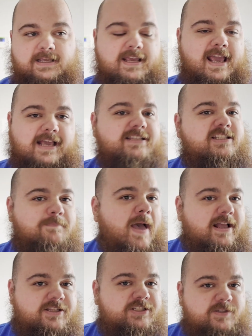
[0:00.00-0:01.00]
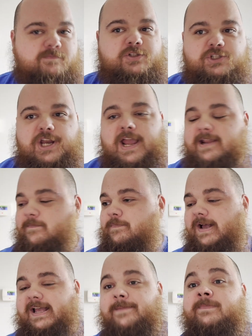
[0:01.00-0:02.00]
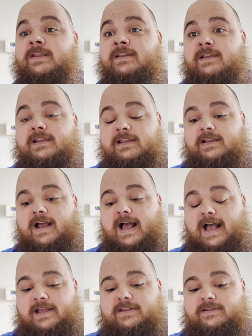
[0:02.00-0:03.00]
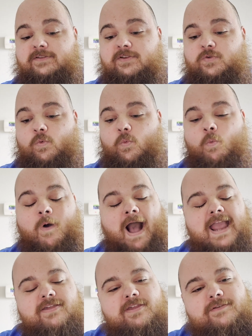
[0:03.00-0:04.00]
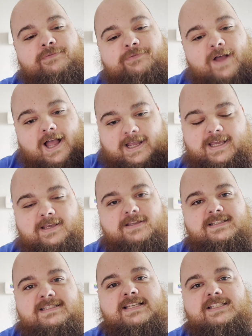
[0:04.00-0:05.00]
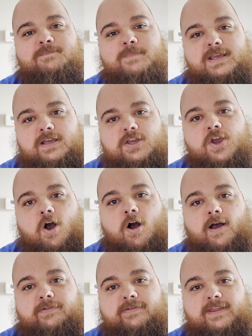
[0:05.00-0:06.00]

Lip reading: expect some shit. But why the fuck does Mia Goth